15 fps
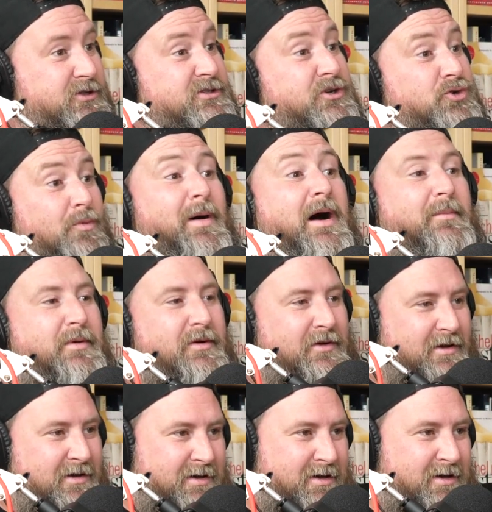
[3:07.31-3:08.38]
the Central Park
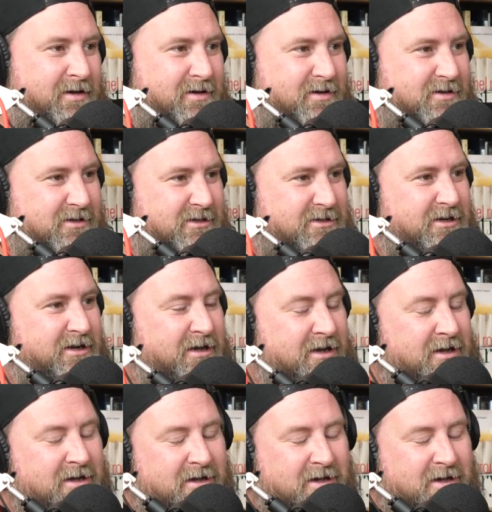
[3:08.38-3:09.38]
building in the city,